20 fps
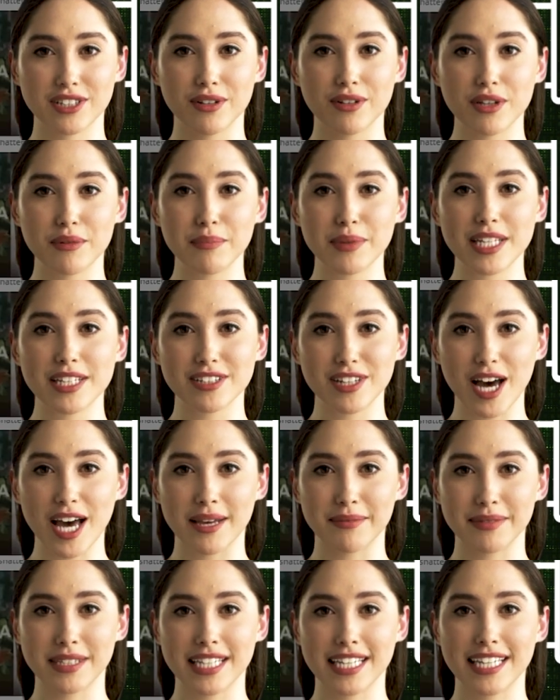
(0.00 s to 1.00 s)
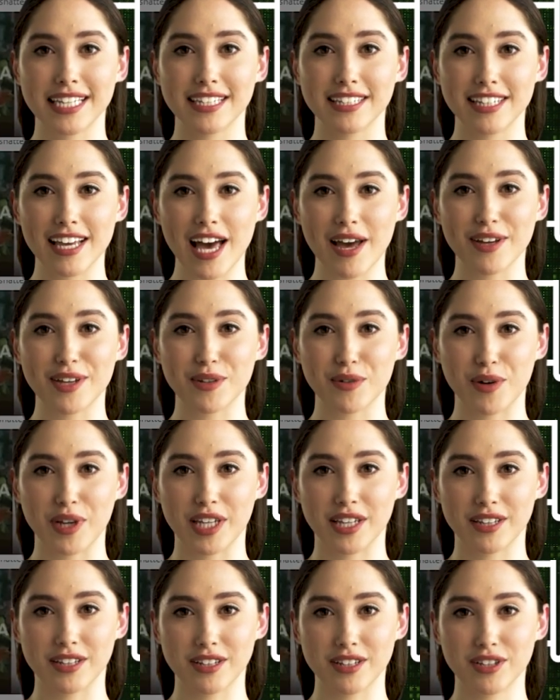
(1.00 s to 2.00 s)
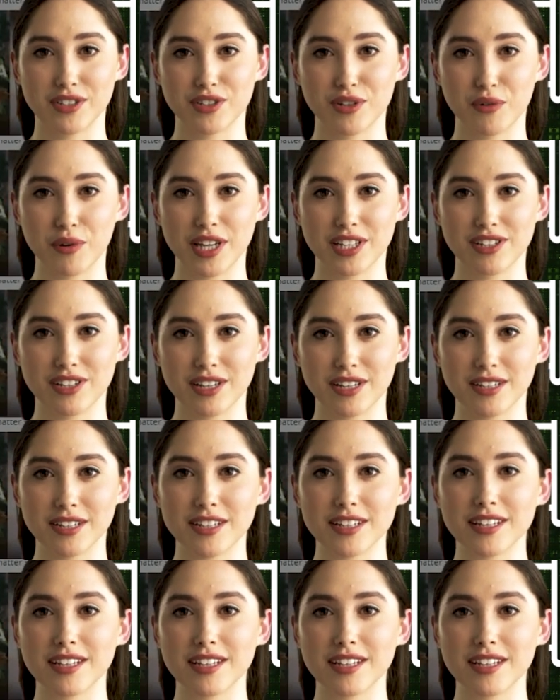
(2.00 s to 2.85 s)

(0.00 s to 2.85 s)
here the page ID, category, duration,